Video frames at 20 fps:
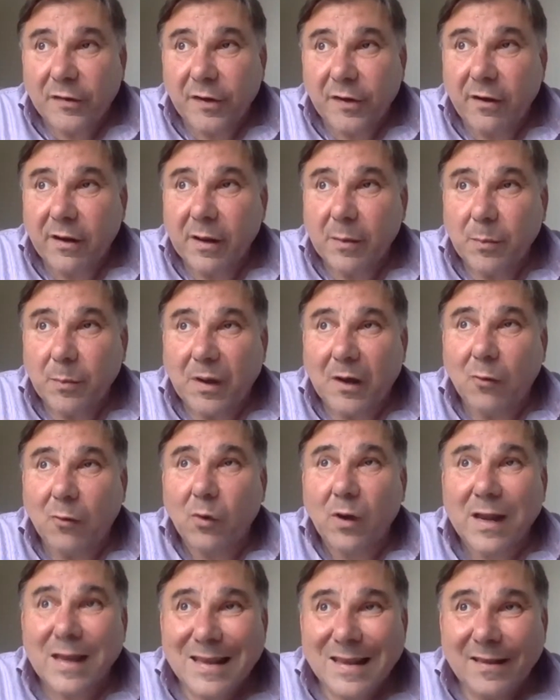sharing
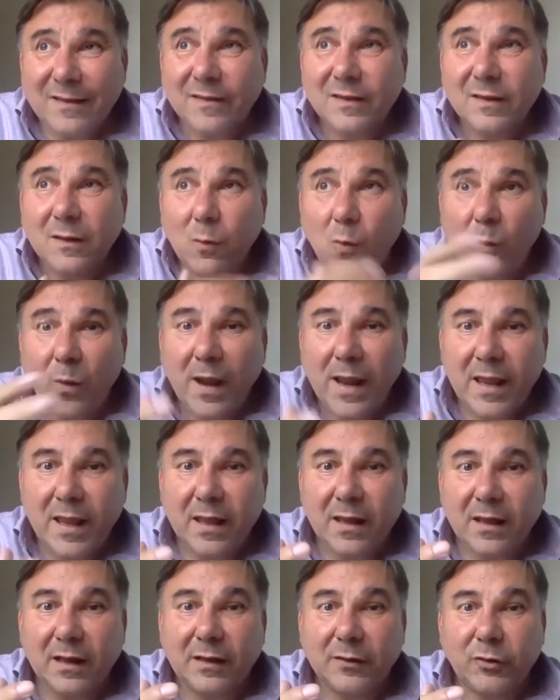power is the
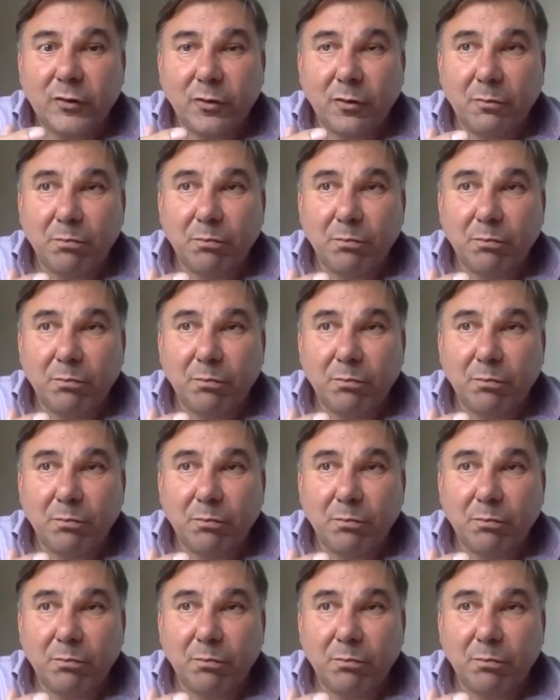way to